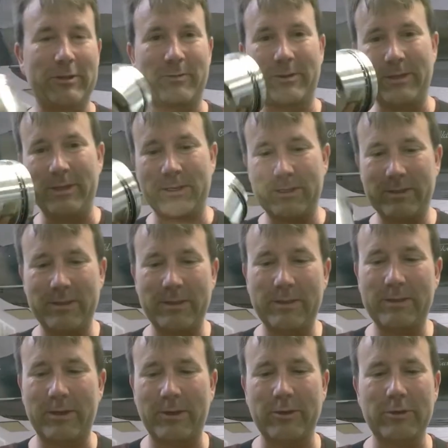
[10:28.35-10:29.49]
but these
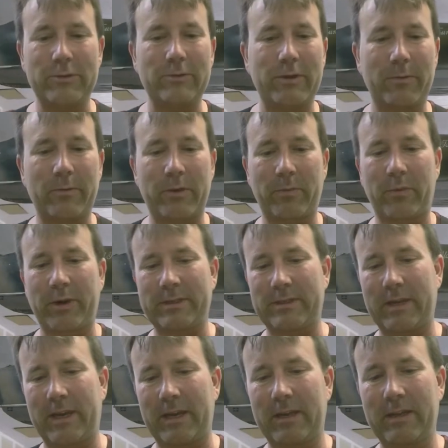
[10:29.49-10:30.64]
suckers do come with a price
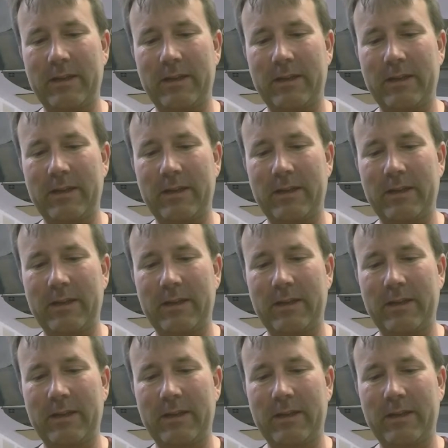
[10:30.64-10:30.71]
tag.